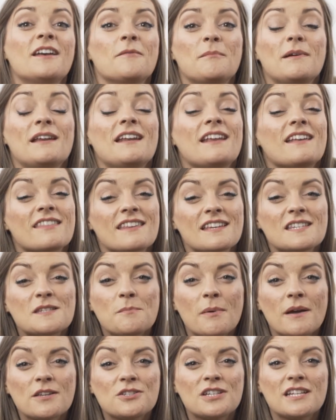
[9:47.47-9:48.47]
meaning this
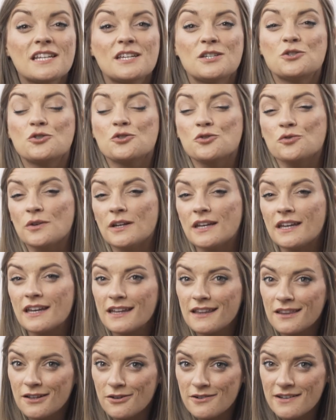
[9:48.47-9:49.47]
budget is
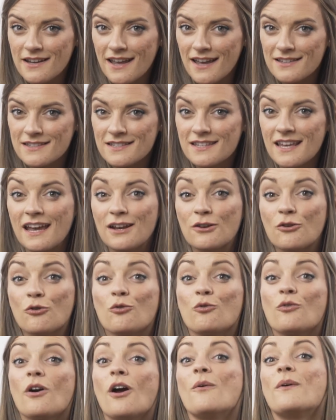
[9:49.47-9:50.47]
shrinking their debts and
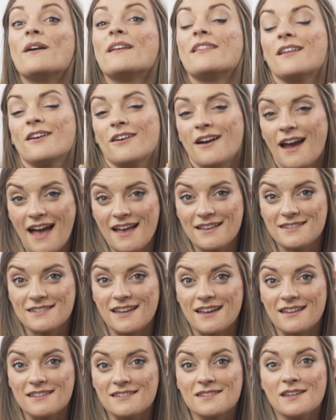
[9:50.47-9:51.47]
growing their
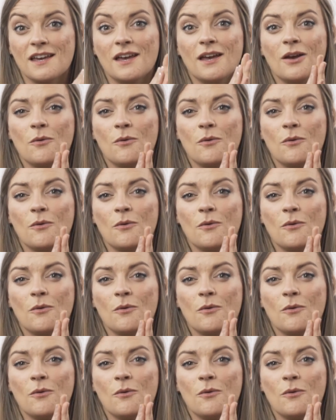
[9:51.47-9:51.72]
assets.